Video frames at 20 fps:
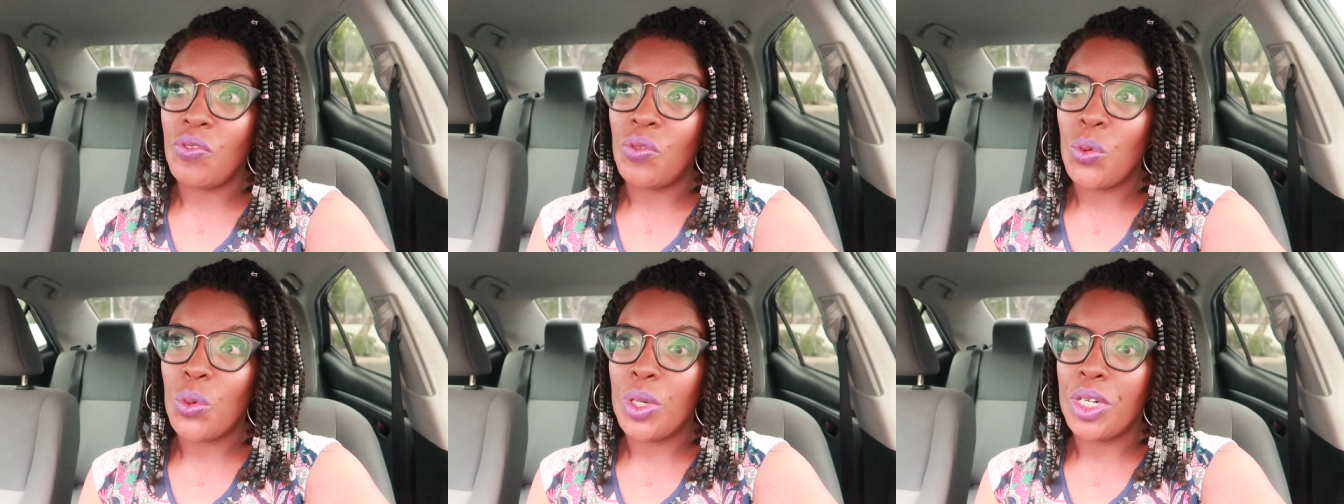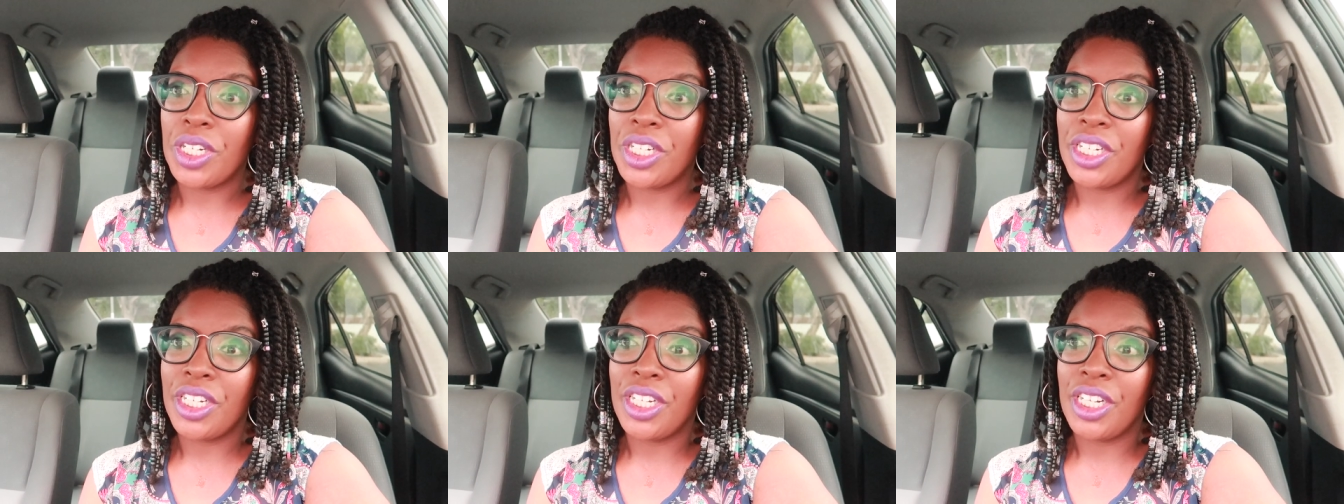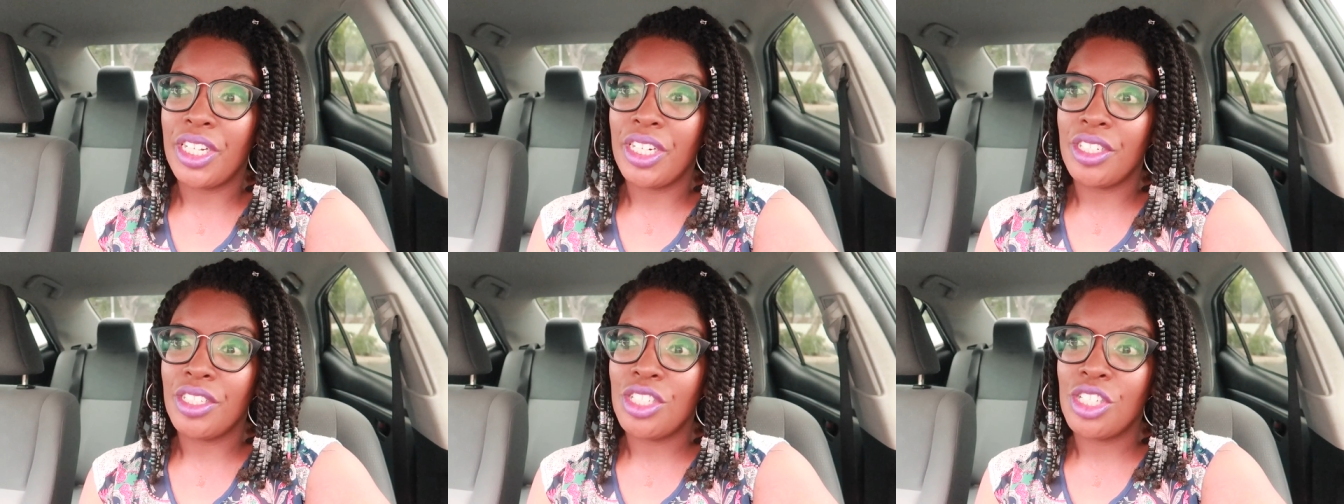for a
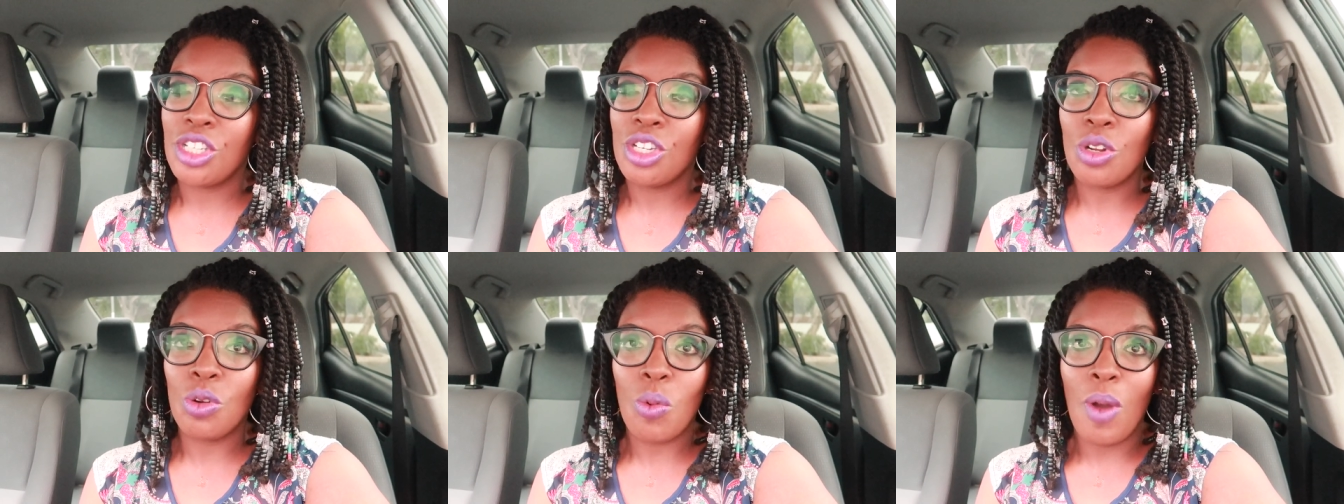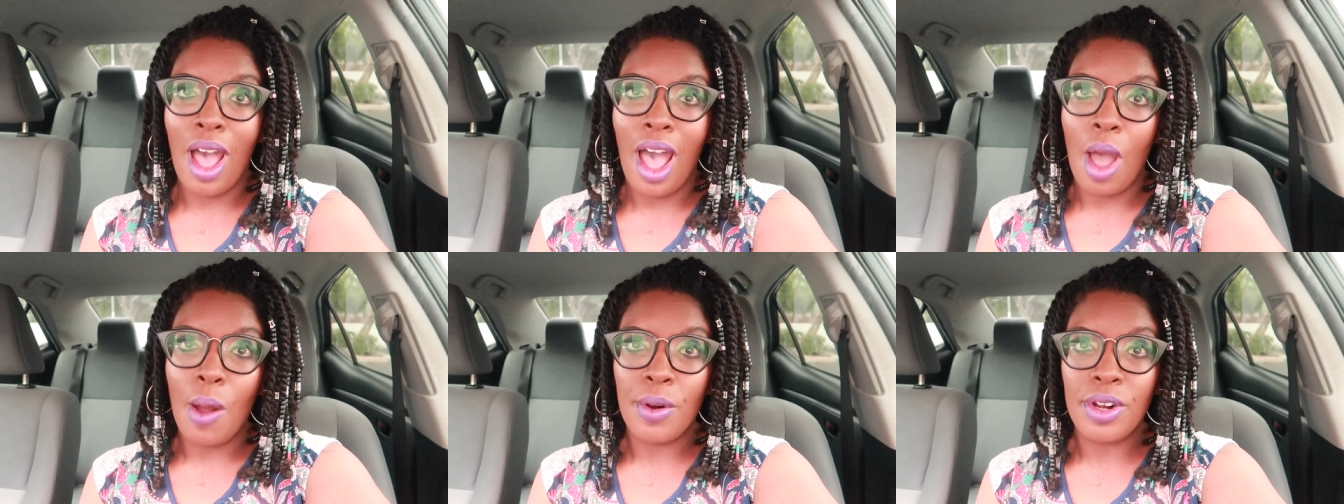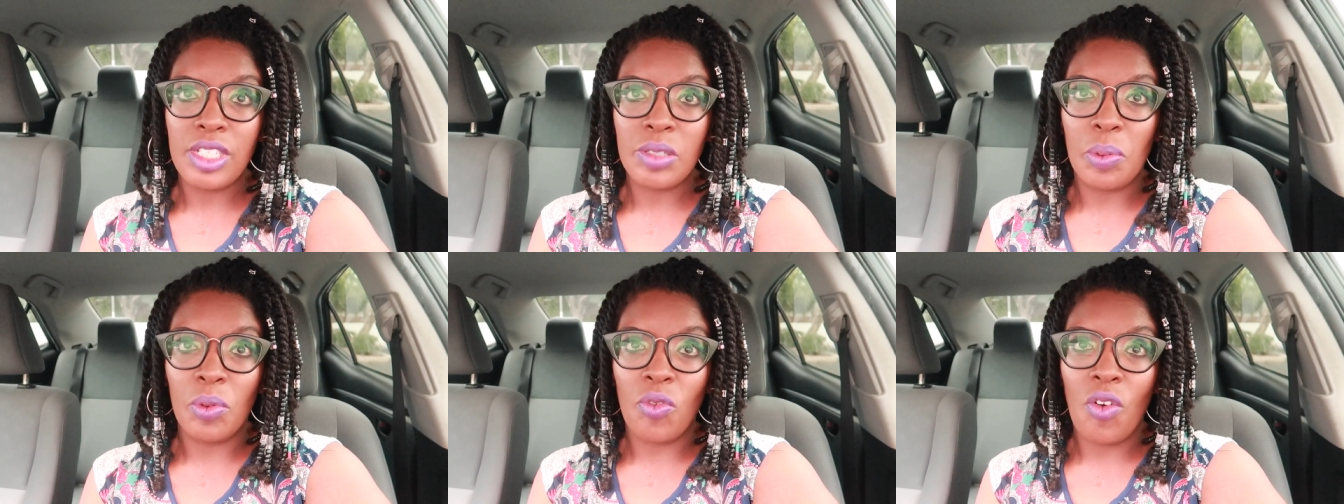good two
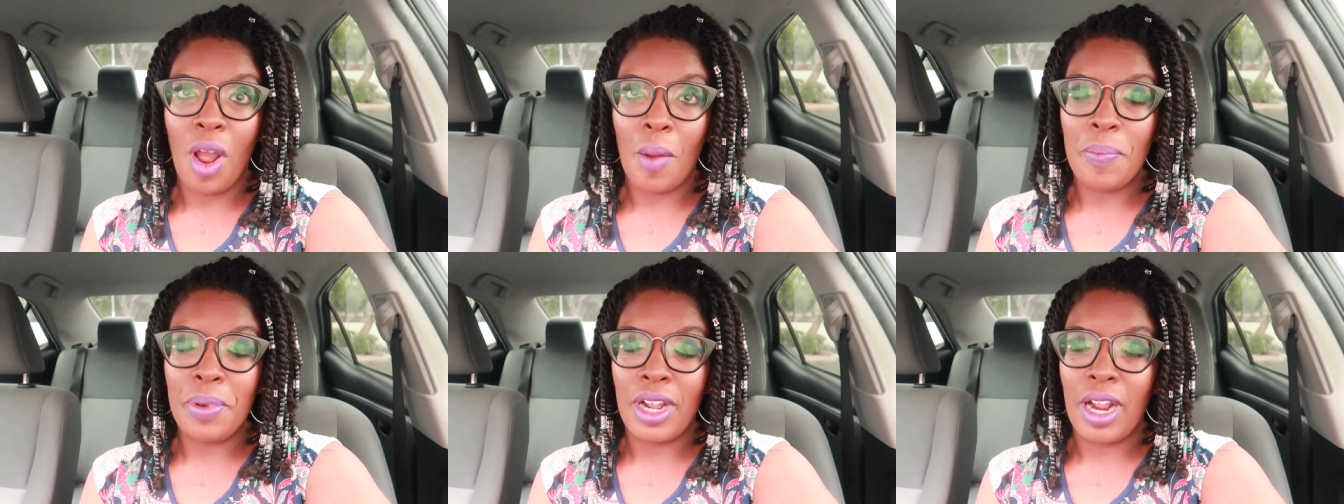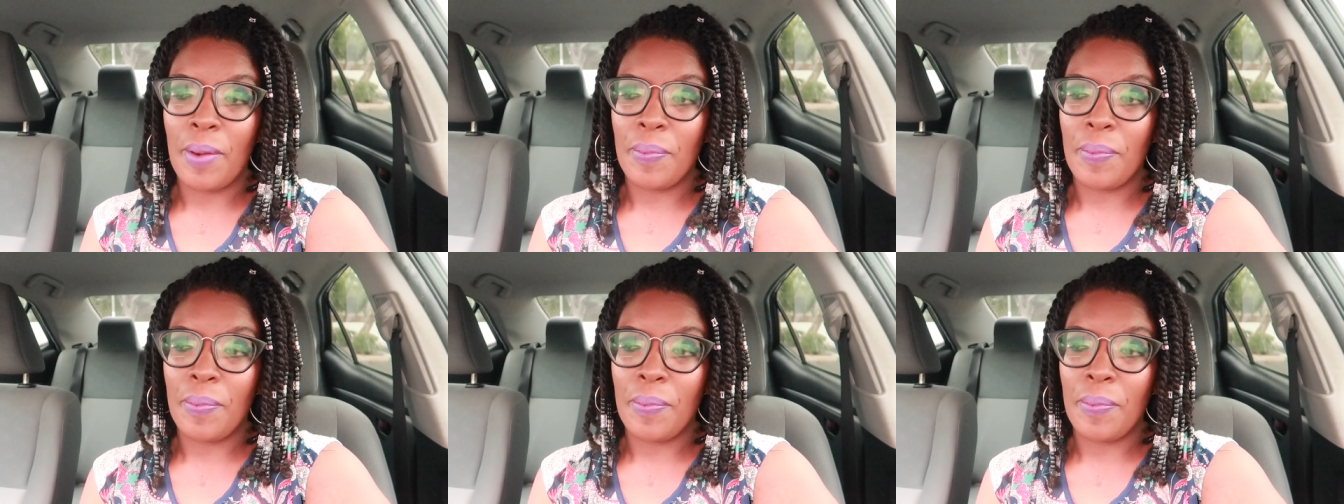hours before I pick